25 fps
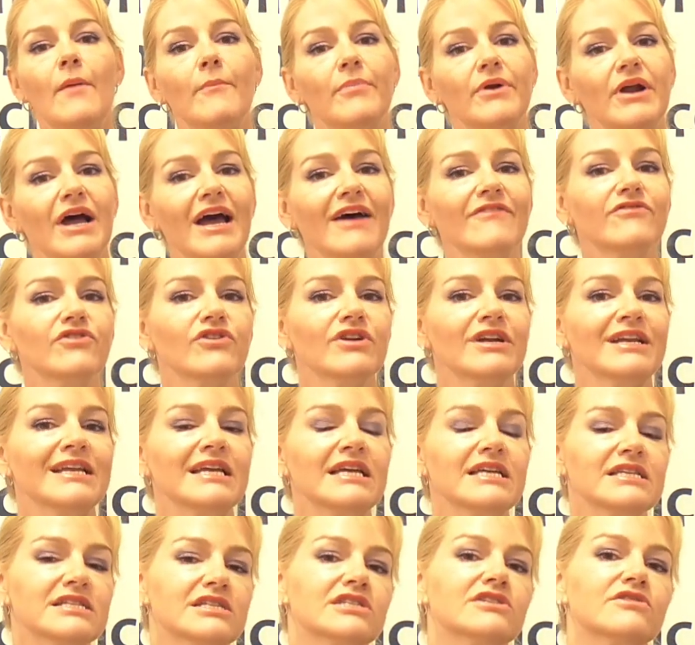but I have got
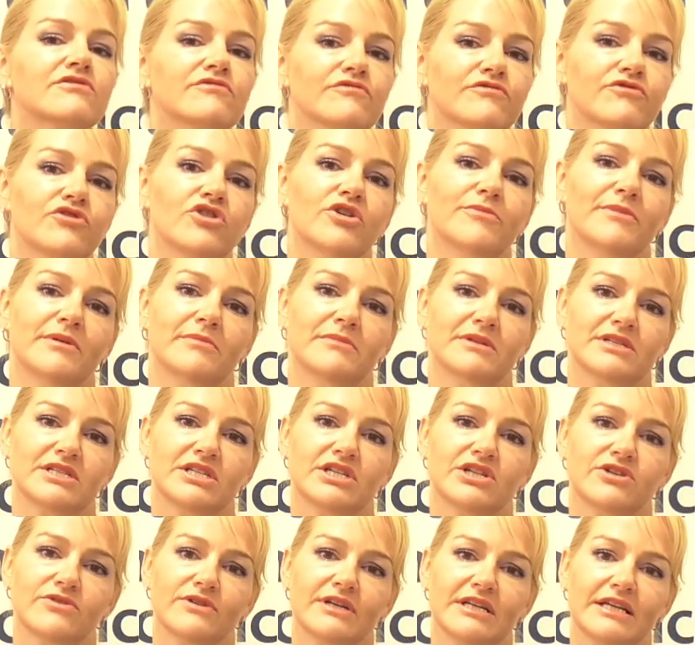an instant firming
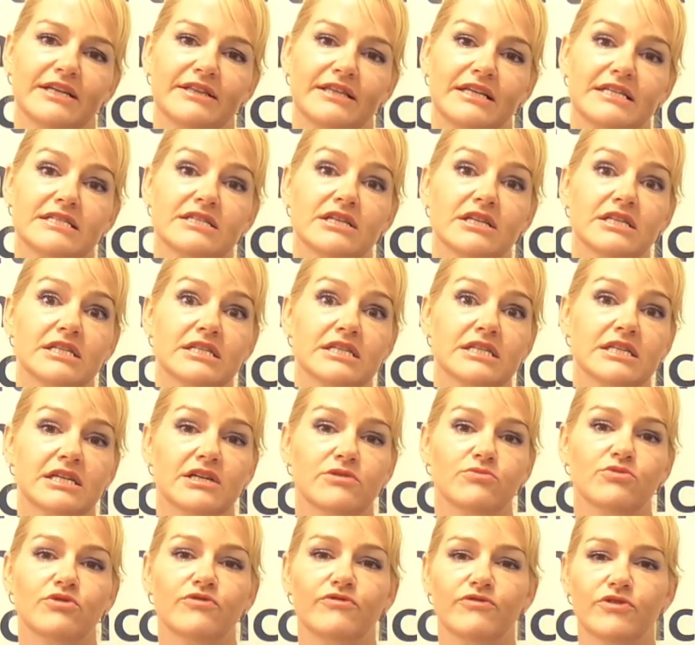material in this, so the
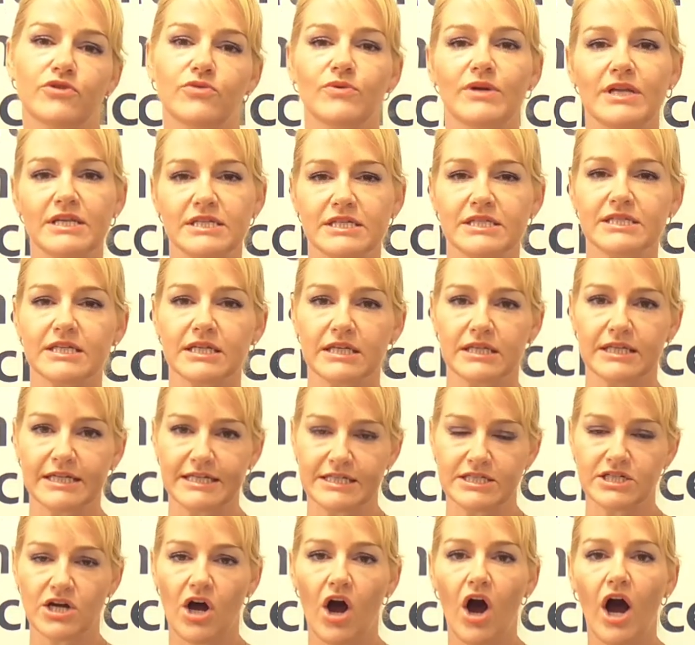skin will feel
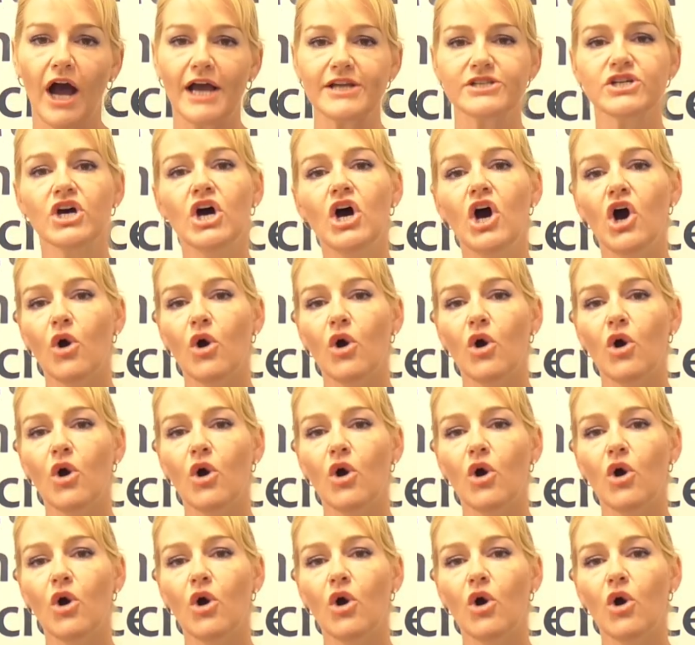instantly tight